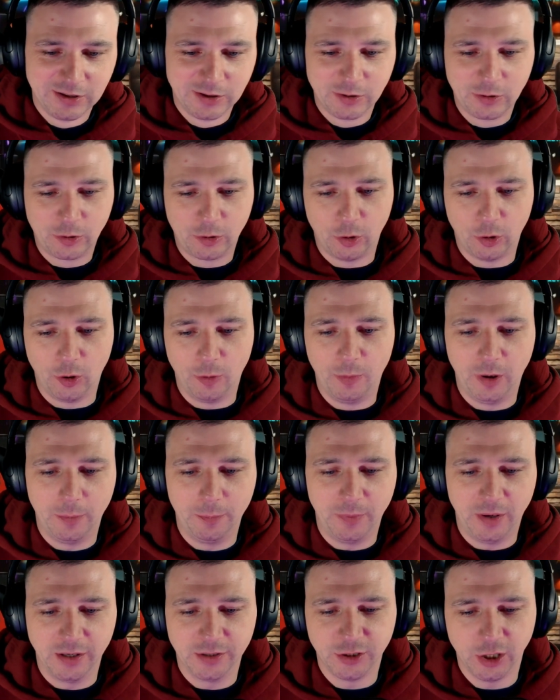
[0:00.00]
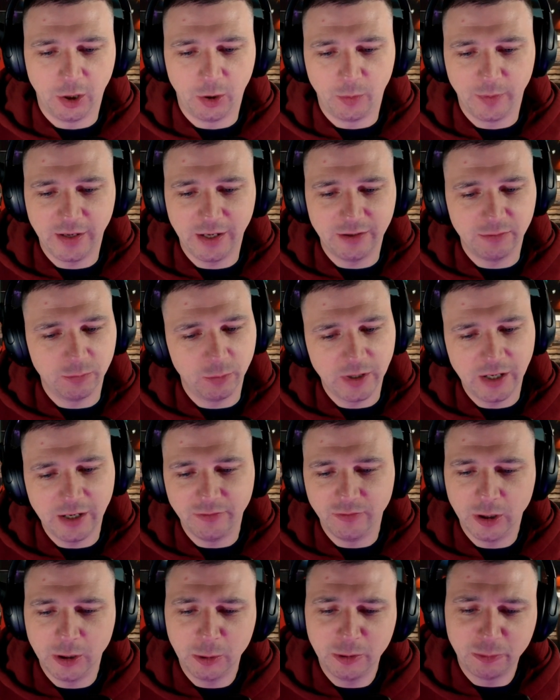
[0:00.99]
Come on, man. Yo, we ain't, we
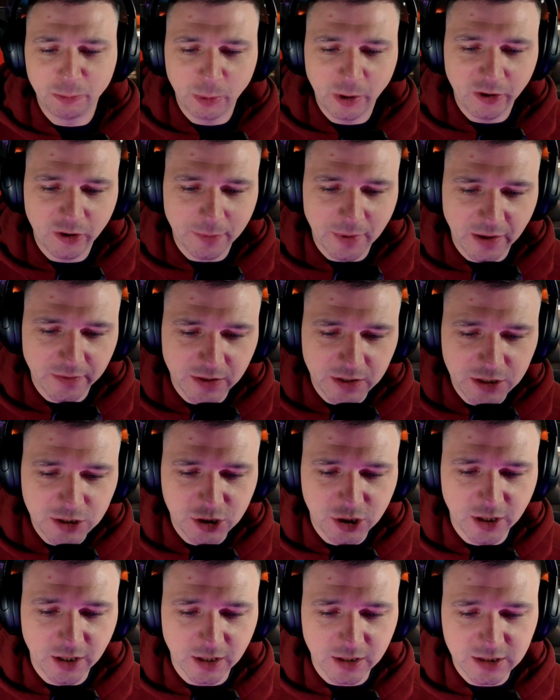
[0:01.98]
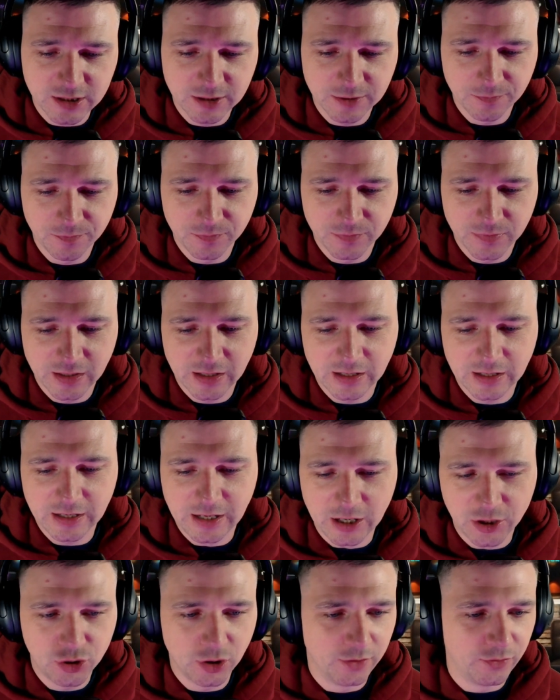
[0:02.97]
ain't worried about these chicks.
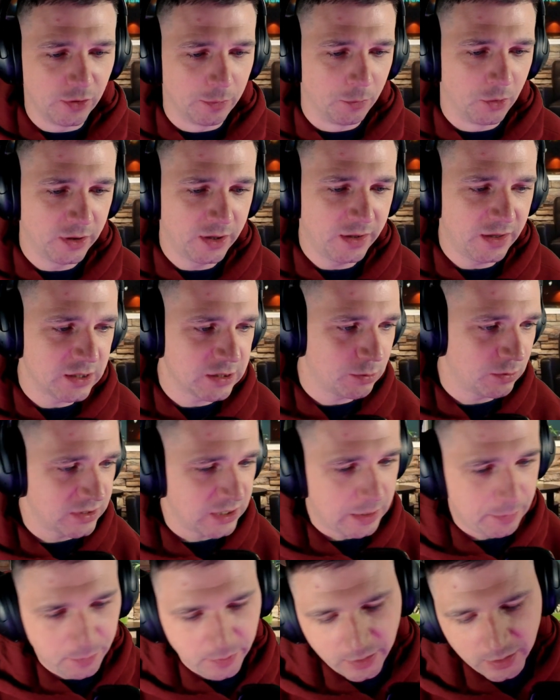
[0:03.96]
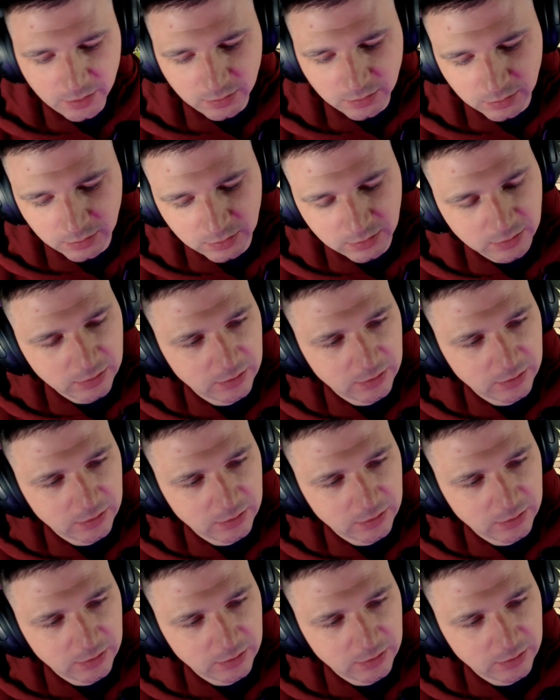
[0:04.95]
Cash over money, that's what's happening.